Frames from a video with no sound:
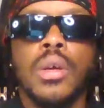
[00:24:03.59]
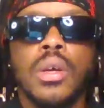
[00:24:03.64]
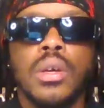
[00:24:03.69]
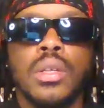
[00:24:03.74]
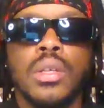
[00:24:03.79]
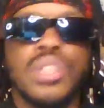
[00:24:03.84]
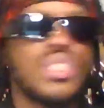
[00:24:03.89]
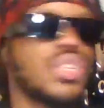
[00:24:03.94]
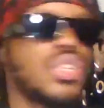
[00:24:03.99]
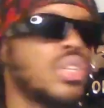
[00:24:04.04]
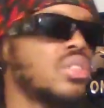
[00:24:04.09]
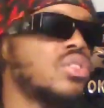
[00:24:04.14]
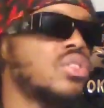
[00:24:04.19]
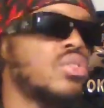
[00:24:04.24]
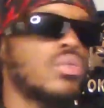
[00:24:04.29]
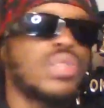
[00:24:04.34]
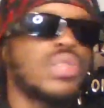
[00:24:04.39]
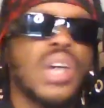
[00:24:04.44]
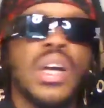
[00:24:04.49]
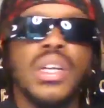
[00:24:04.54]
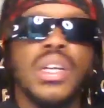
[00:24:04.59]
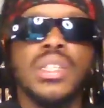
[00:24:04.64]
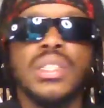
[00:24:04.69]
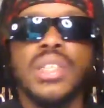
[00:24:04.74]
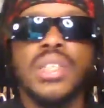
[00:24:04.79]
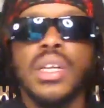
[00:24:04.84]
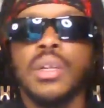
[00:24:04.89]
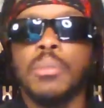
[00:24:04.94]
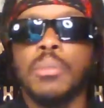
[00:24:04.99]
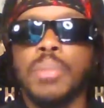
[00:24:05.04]
this young soldier out here
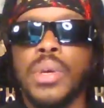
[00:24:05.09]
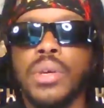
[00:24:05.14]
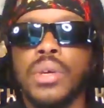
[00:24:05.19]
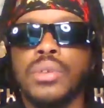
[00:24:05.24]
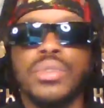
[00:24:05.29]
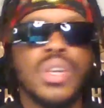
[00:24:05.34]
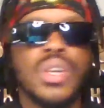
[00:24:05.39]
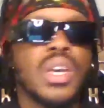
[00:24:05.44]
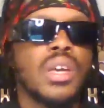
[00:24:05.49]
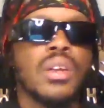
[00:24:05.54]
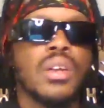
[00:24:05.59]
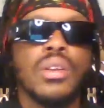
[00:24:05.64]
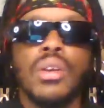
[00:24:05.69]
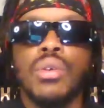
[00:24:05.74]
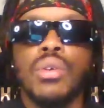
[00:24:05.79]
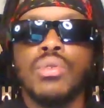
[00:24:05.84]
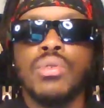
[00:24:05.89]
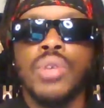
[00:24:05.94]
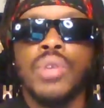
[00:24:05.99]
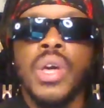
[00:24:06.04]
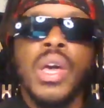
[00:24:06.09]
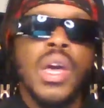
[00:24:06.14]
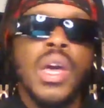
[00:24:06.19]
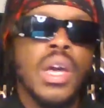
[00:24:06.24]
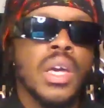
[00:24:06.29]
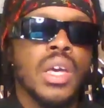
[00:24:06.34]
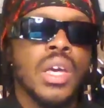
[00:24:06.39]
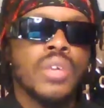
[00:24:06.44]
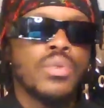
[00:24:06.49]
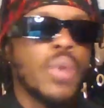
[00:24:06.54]
selling pills, kicking dope, and
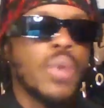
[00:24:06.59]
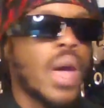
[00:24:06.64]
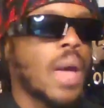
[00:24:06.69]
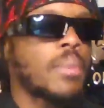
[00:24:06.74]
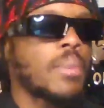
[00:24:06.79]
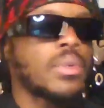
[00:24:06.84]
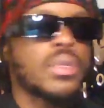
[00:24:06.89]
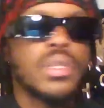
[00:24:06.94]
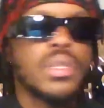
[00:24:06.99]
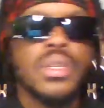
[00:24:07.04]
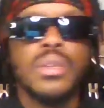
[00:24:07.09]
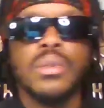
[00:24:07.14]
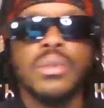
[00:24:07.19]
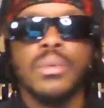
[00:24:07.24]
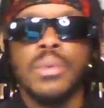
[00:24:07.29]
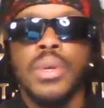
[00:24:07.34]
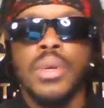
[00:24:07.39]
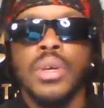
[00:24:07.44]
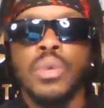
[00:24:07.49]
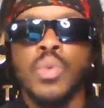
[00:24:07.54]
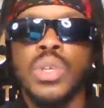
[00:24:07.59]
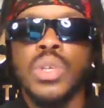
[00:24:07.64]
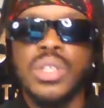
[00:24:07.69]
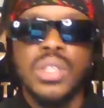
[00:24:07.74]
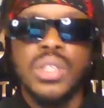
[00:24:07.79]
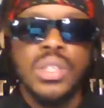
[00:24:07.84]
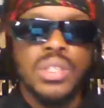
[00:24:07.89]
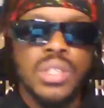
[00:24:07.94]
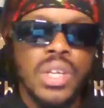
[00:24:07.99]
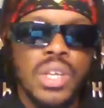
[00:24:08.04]
guess what happens to him when it's
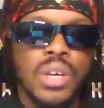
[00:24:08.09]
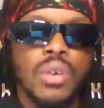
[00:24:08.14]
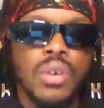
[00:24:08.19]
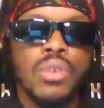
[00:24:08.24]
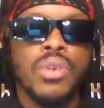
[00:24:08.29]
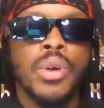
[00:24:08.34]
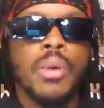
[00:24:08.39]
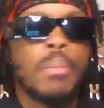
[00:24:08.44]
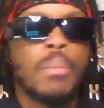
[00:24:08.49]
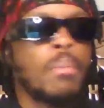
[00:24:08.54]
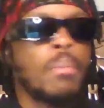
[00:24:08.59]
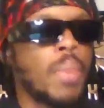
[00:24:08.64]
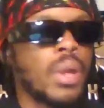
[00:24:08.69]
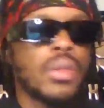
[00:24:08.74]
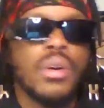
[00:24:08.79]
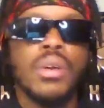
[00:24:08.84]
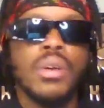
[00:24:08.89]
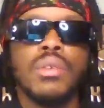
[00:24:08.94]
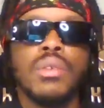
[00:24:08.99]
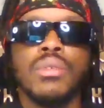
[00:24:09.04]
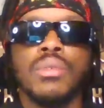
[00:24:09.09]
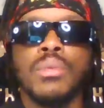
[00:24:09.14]
a single mother home?